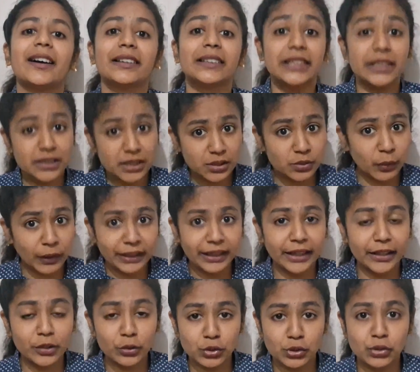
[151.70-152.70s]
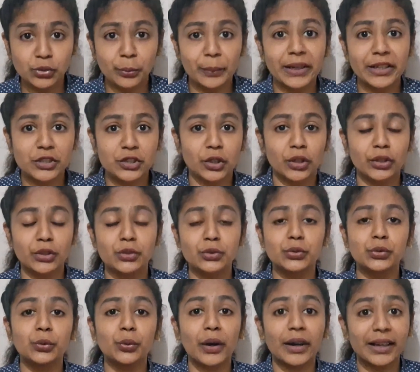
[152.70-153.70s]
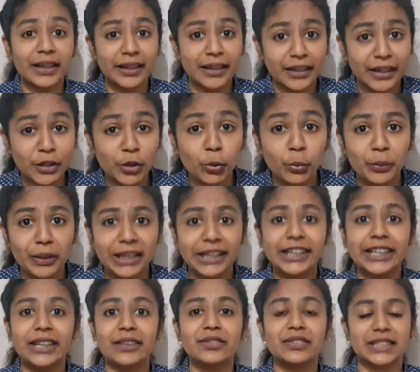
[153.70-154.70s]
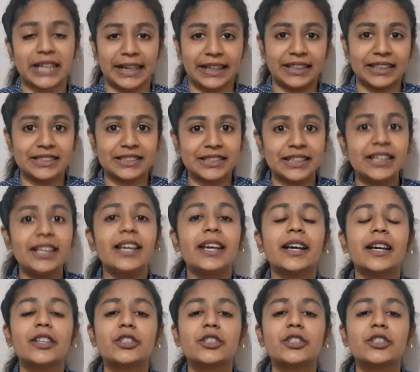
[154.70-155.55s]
This is what I used to make sure to do, a cumulative strategy,